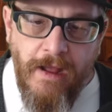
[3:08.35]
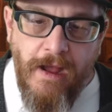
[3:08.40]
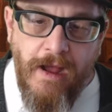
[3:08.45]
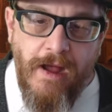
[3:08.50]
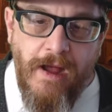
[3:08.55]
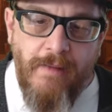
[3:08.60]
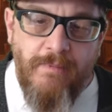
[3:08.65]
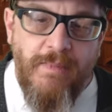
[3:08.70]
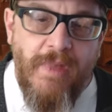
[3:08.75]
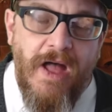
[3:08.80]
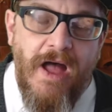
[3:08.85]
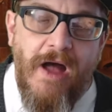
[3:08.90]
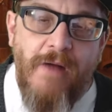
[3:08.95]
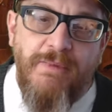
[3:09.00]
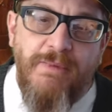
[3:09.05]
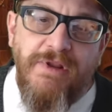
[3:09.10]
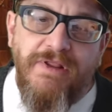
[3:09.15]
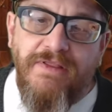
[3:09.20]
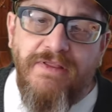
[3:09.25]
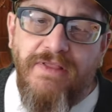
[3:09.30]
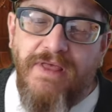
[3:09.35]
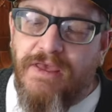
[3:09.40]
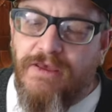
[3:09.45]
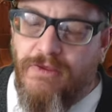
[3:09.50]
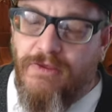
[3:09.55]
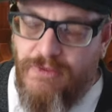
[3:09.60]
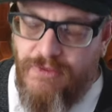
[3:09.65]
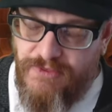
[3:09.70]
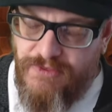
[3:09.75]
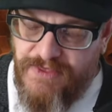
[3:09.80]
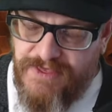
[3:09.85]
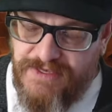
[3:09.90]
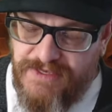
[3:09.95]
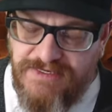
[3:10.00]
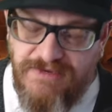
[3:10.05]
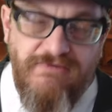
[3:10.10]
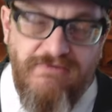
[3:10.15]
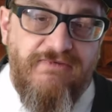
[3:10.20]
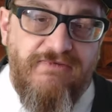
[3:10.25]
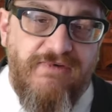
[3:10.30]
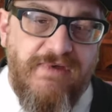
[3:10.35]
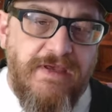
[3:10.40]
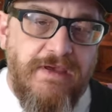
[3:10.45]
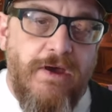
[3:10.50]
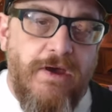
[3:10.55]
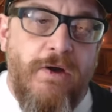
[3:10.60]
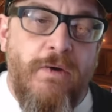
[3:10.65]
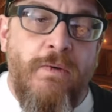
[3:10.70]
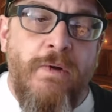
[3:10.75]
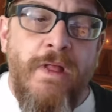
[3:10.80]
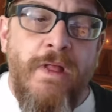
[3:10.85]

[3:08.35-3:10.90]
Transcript: Um, I'm gonna link this video